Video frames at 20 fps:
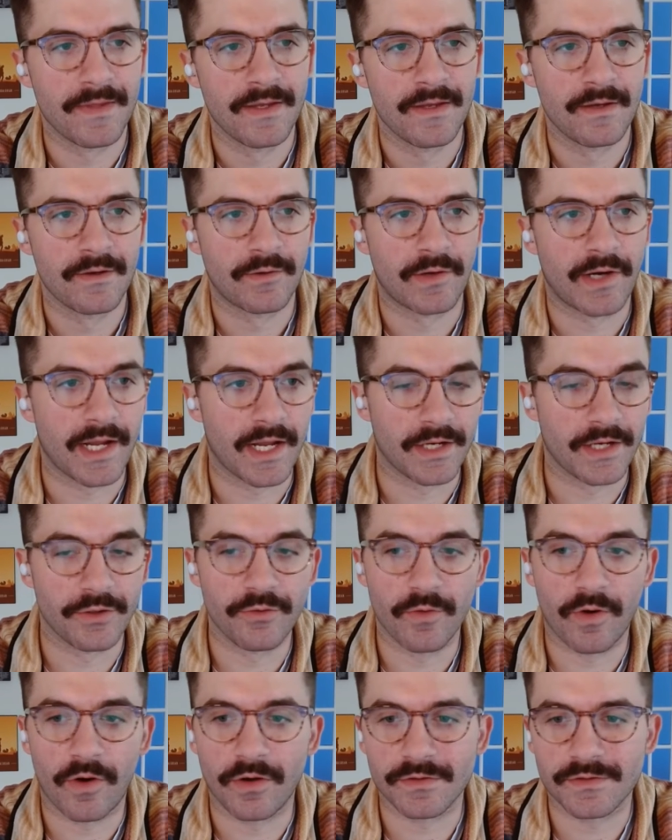Right,
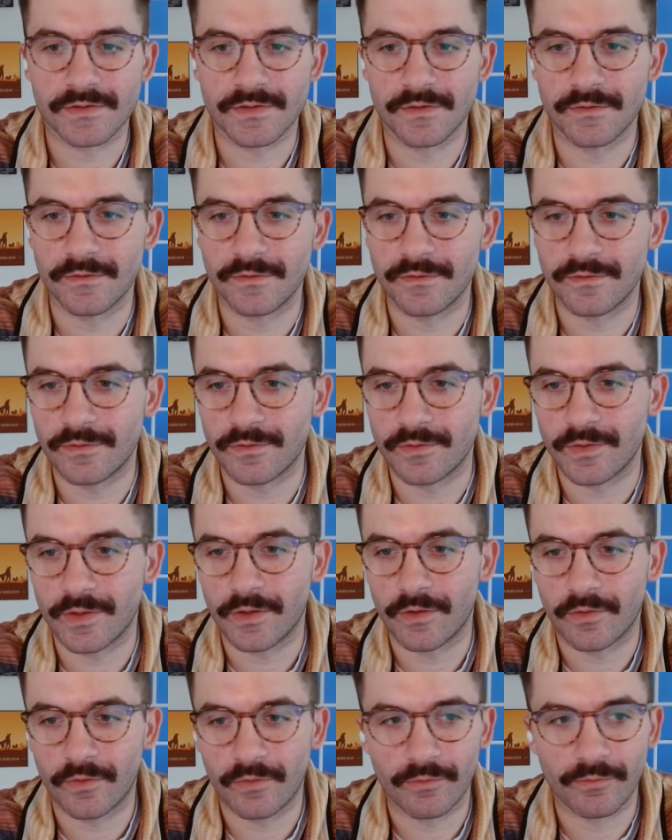right. And you
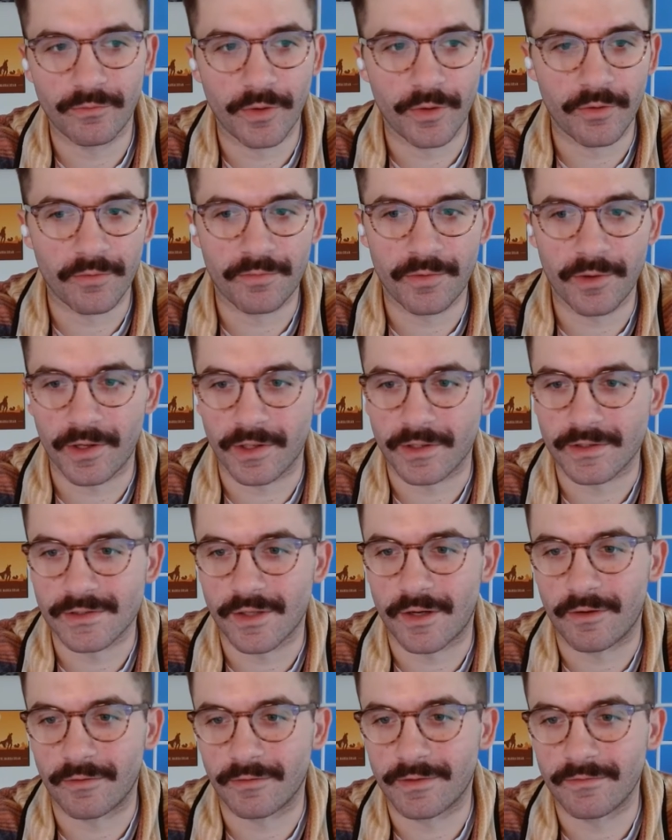also wrote a
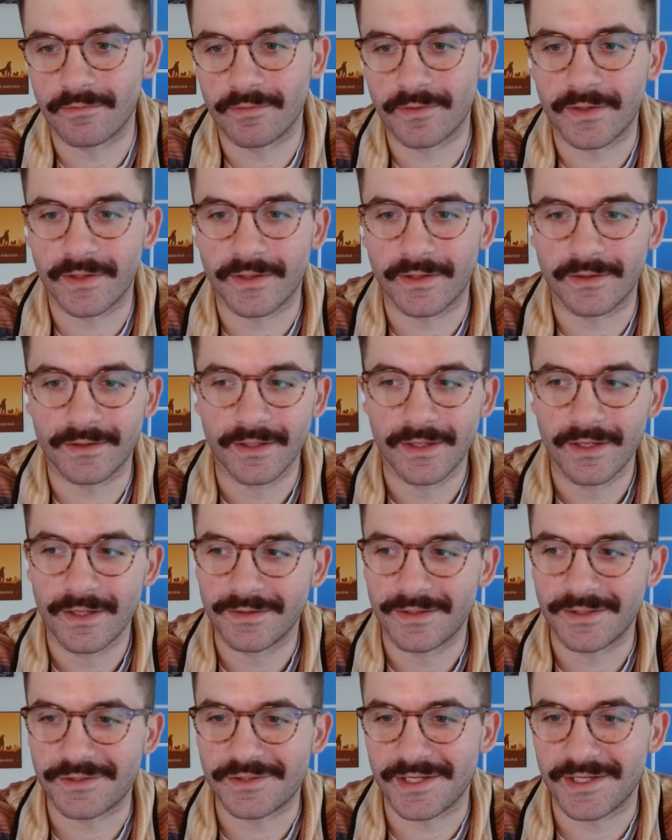book, so I'll give you
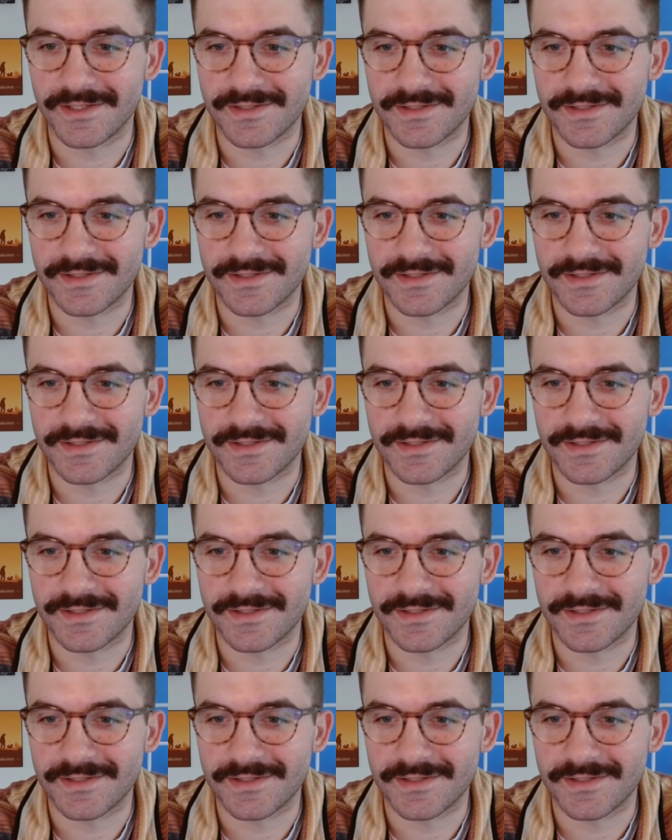the,